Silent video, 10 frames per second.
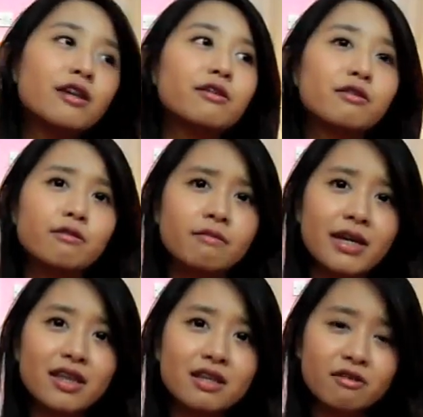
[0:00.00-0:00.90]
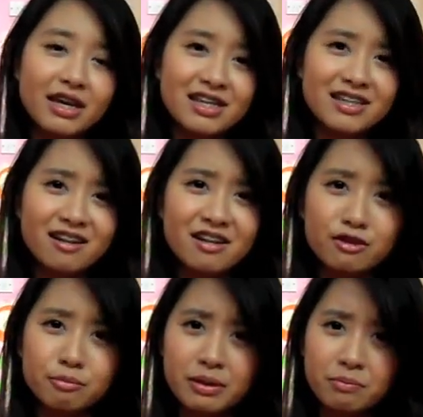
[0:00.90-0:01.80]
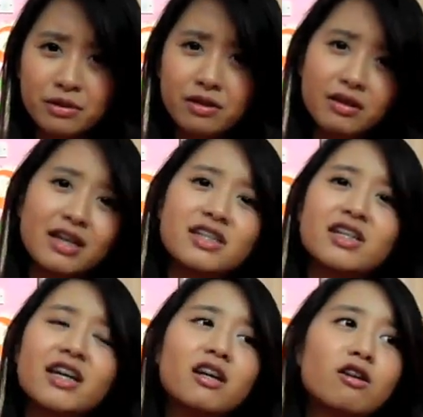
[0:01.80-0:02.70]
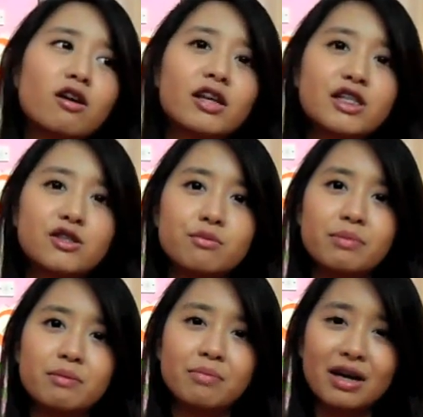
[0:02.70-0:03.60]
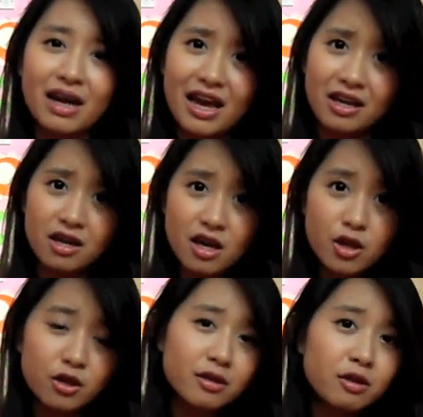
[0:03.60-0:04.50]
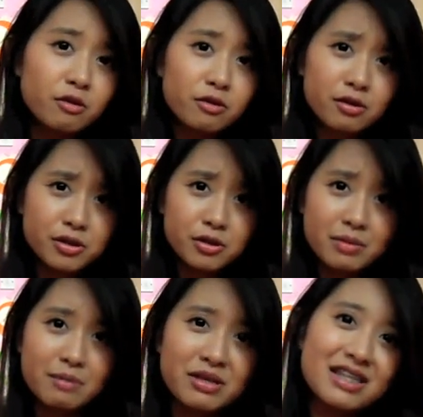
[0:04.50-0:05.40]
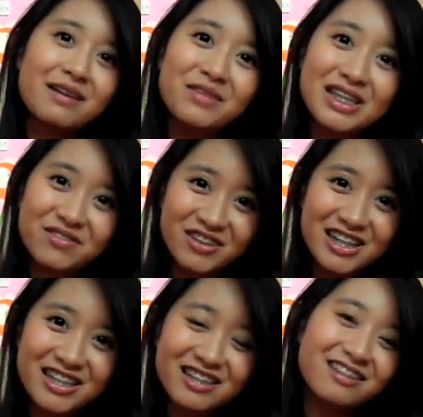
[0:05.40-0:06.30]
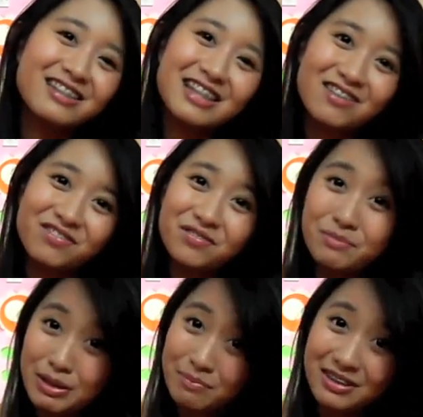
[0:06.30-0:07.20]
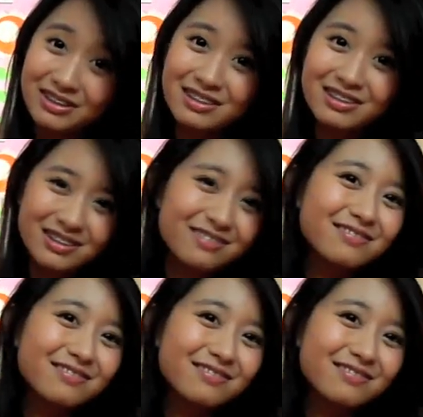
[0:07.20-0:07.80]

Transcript: You know it, you can share it to people, you can share the knowledge to people, and who knows, you may be some inspiration to some people.